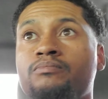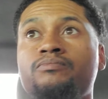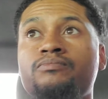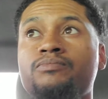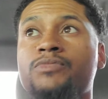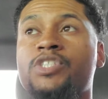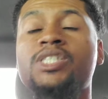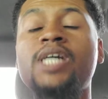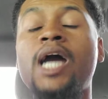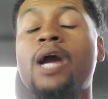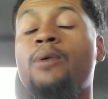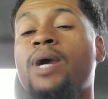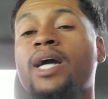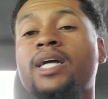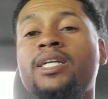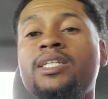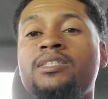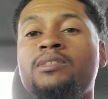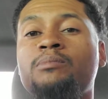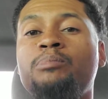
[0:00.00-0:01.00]

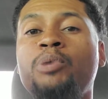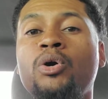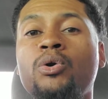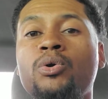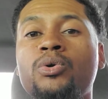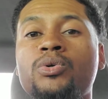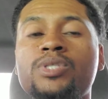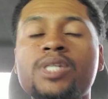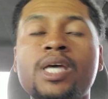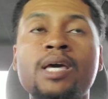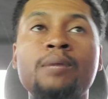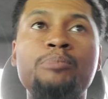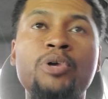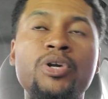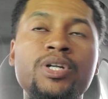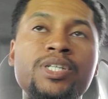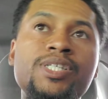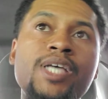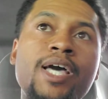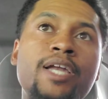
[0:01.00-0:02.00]
skyrocketing in polls and
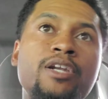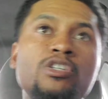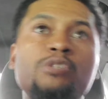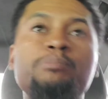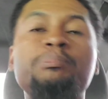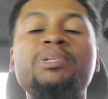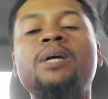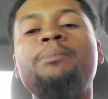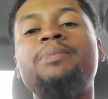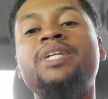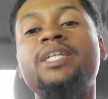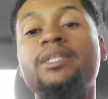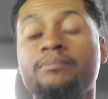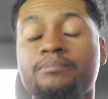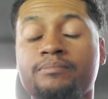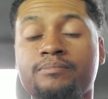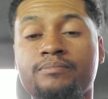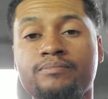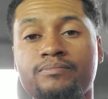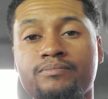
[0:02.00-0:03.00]
Bernie Sanders plummeting
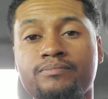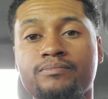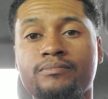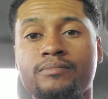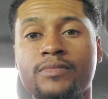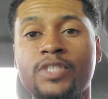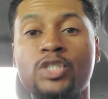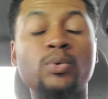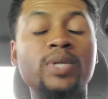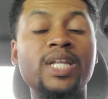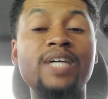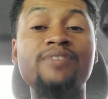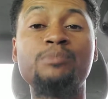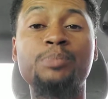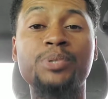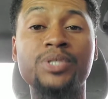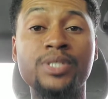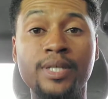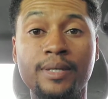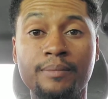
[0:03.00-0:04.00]
to
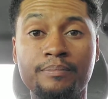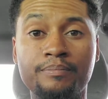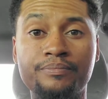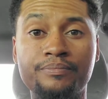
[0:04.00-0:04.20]
11%.